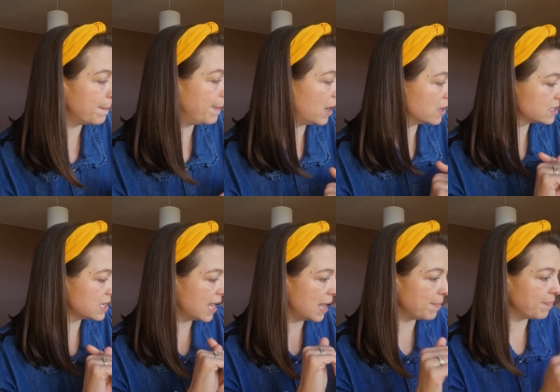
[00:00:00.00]
But
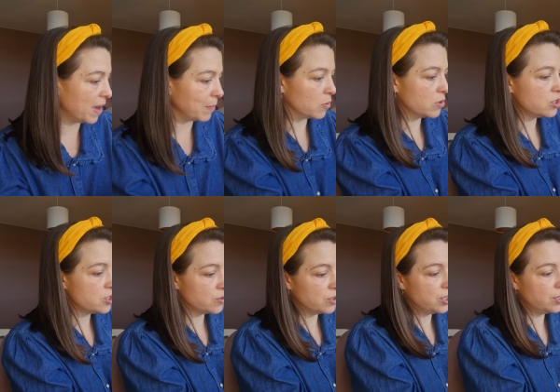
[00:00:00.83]
I'm going to
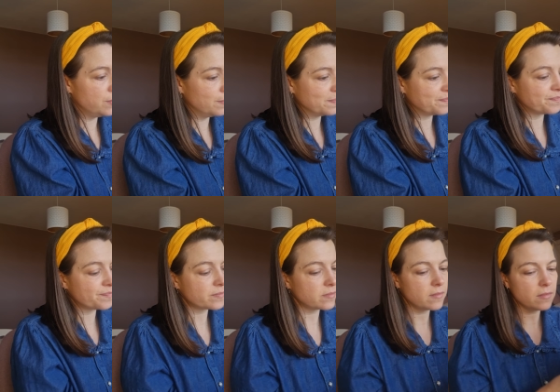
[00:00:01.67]
show you
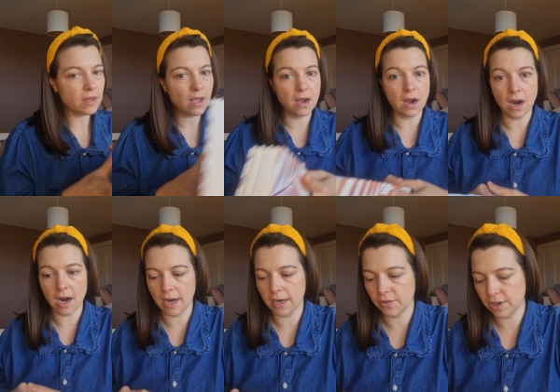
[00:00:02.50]

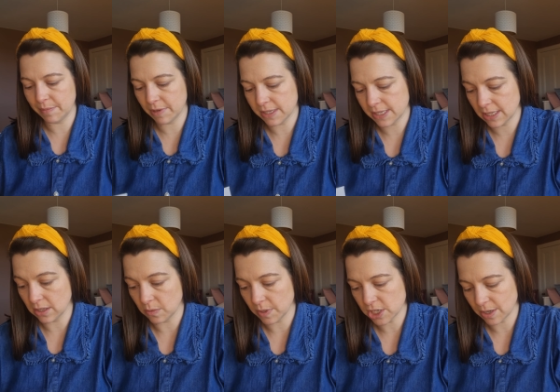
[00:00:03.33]
our cream
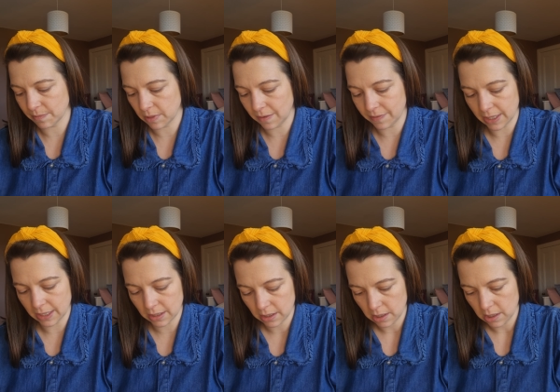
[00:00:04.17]
concealer, which I'm
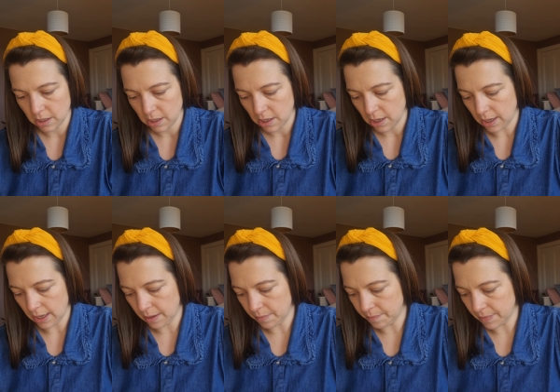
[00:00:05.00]
loving,
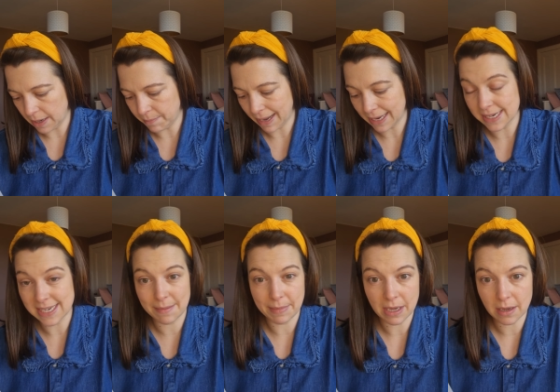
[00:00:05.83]
in
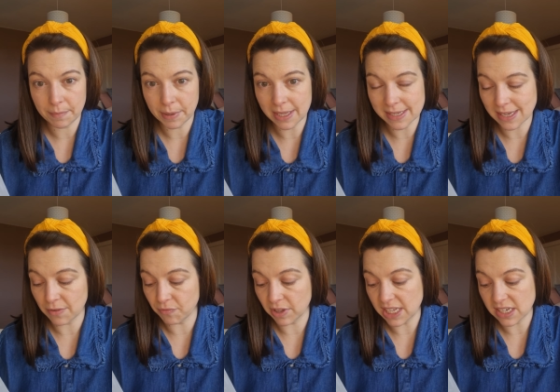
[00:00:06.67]
Macadamia, because it
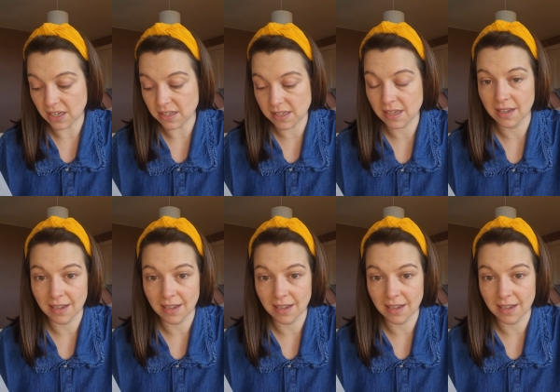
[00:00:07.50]
really does